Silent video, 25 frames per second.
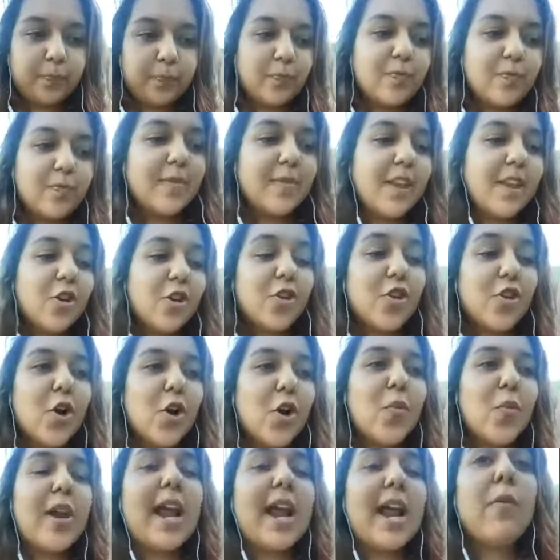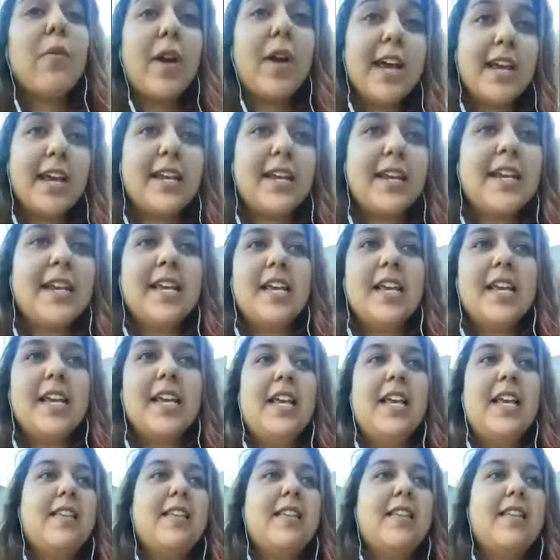So when I went
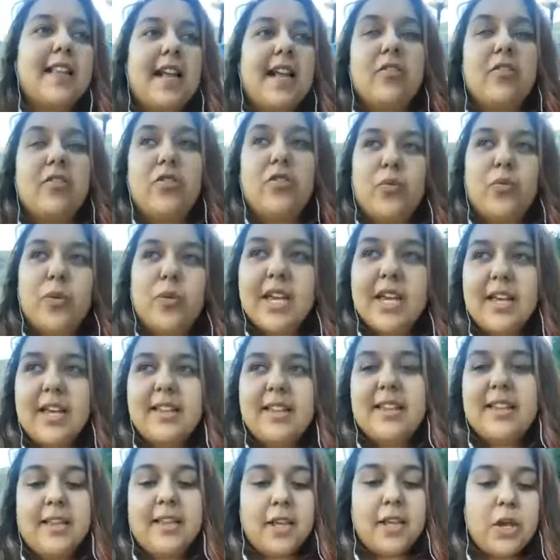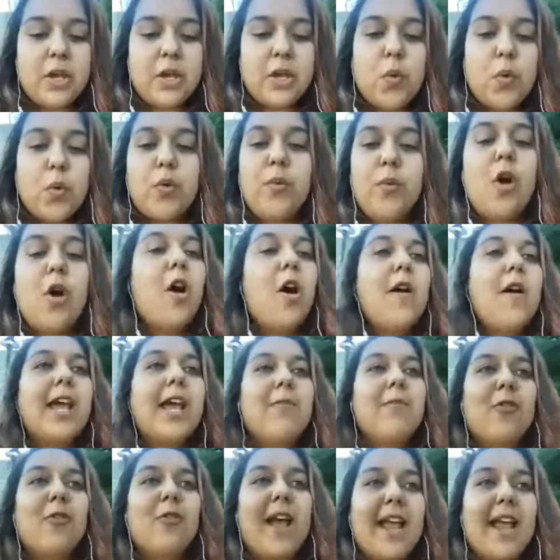these last 2 weeks, we were all able to
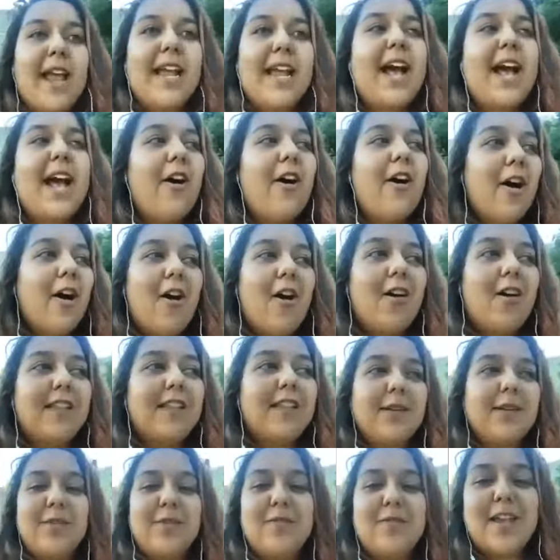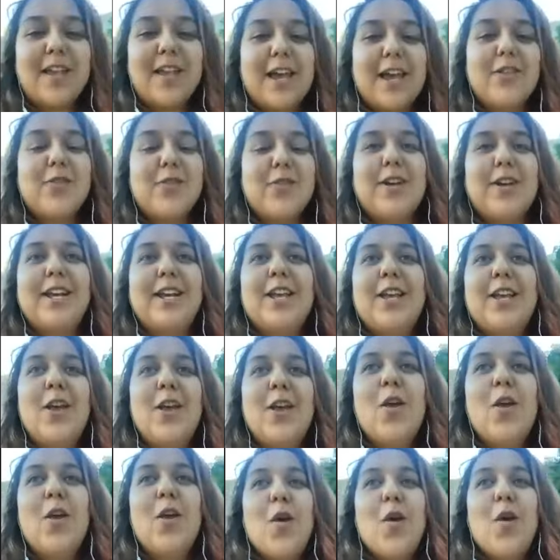hang out at all times of day doing
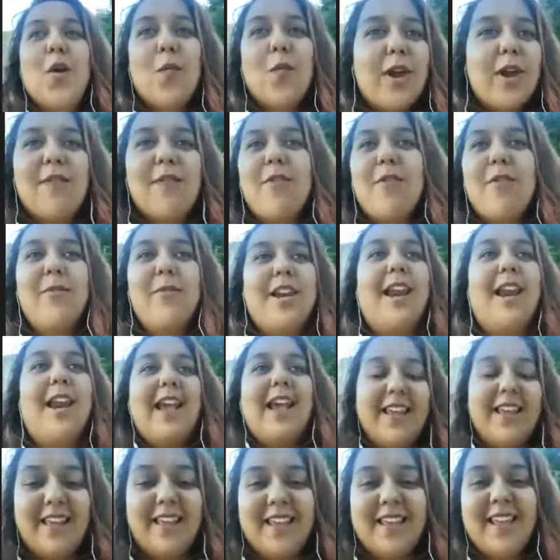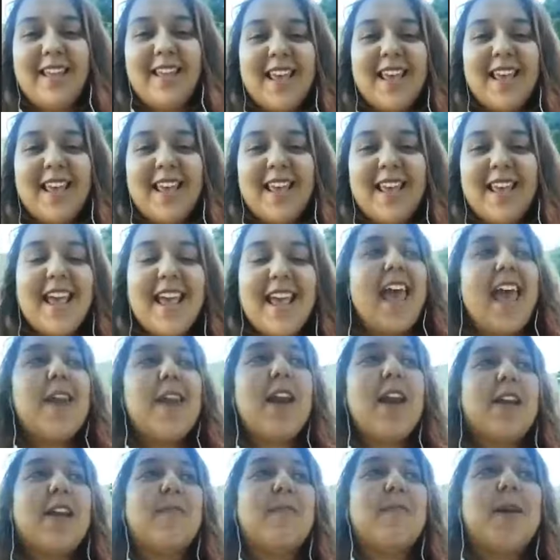whatever we'd like. And like,
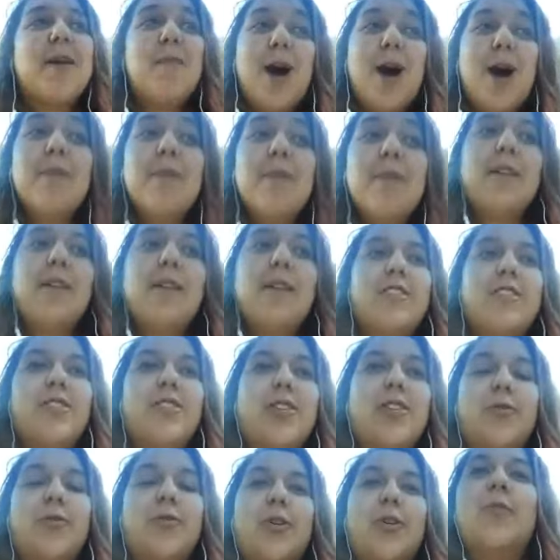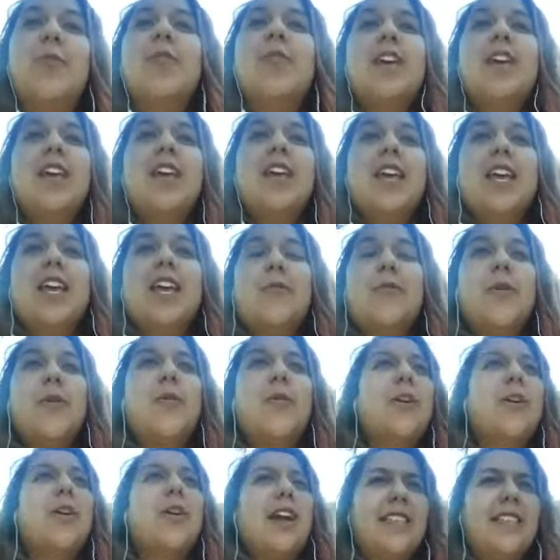my mom came into the room.
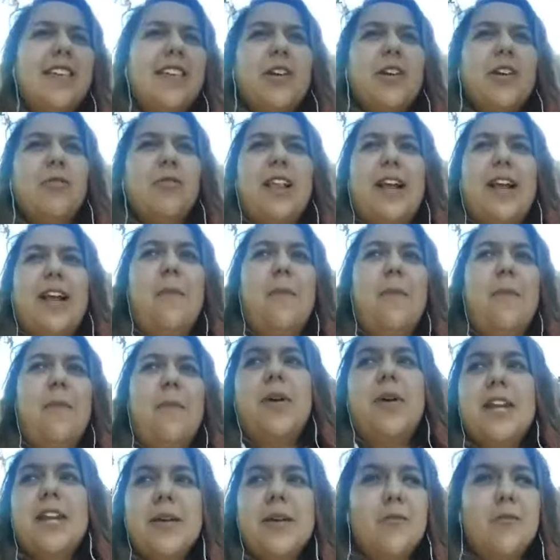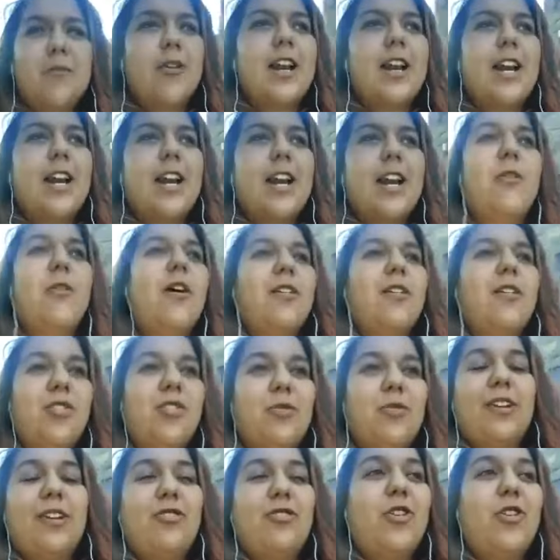I think it was like a Monday morning, and we were all just
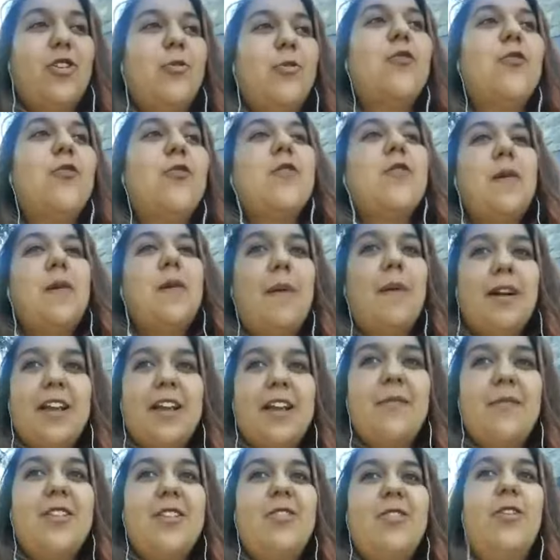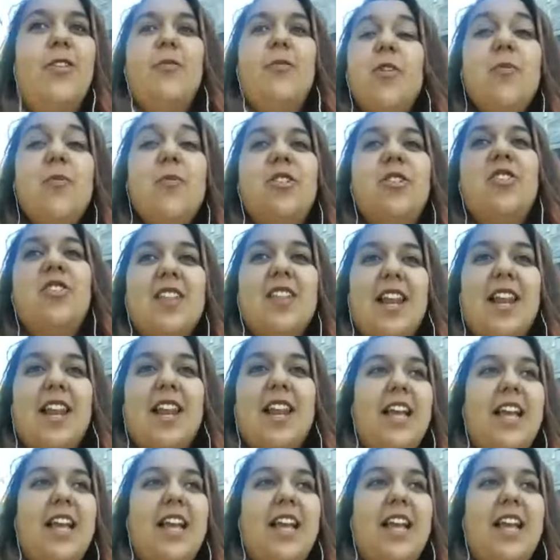watching a movie. My mom came into the room, and she's like,